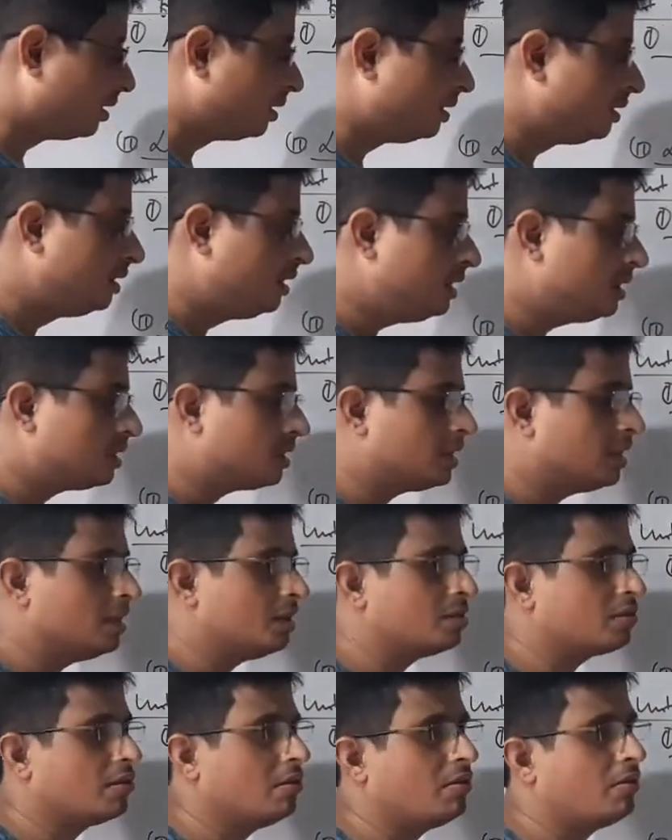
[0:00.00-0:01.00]

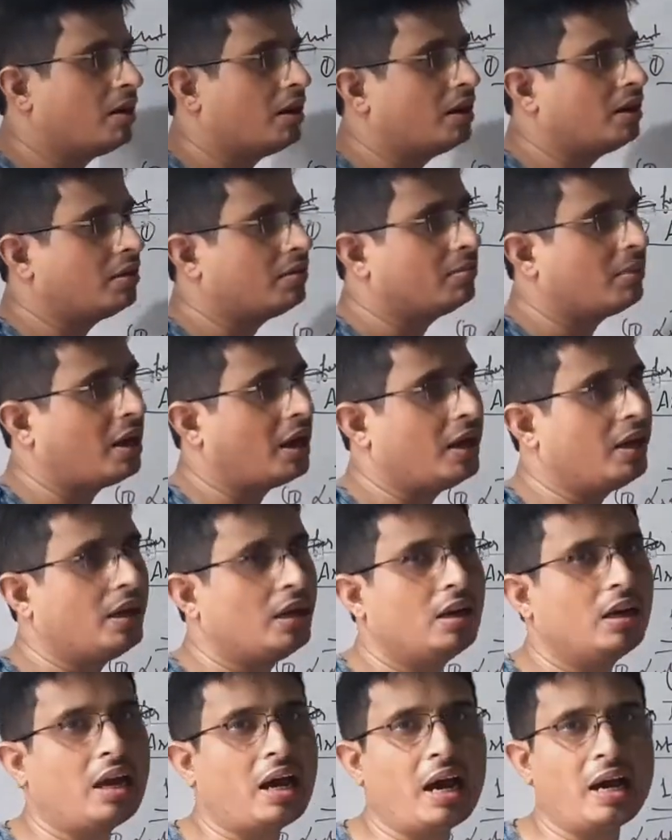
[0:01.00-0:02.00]
distance covered by
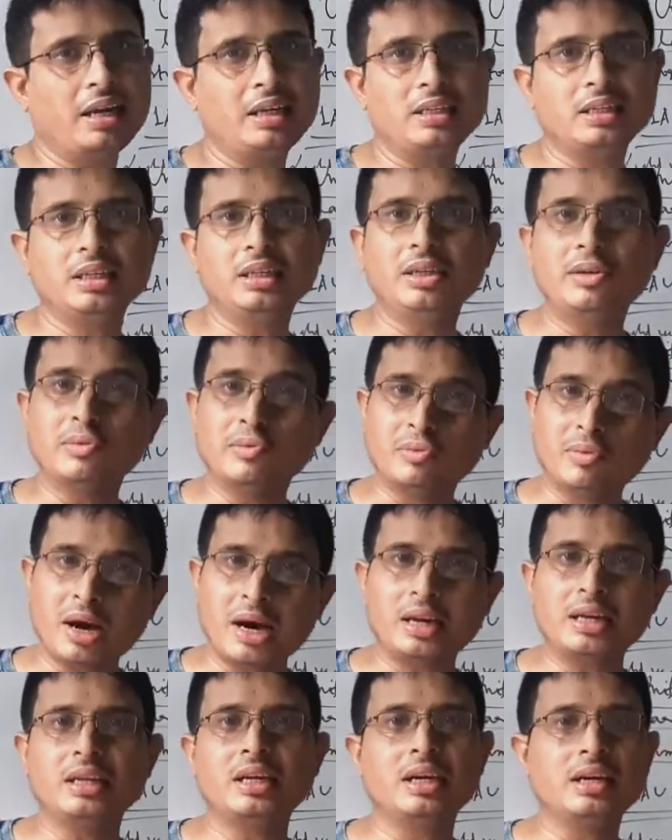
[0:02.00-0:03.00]
light in
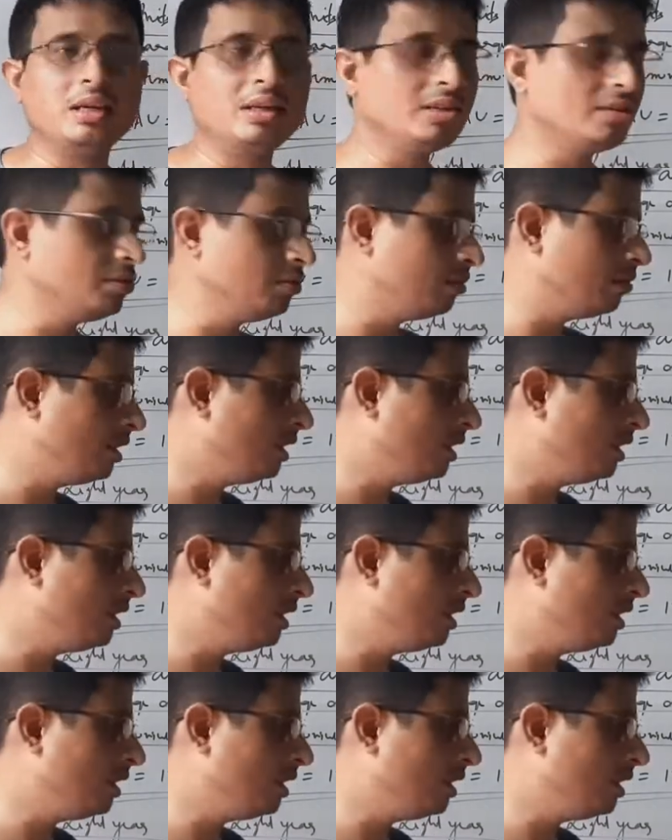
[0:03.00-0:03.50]
1 year is known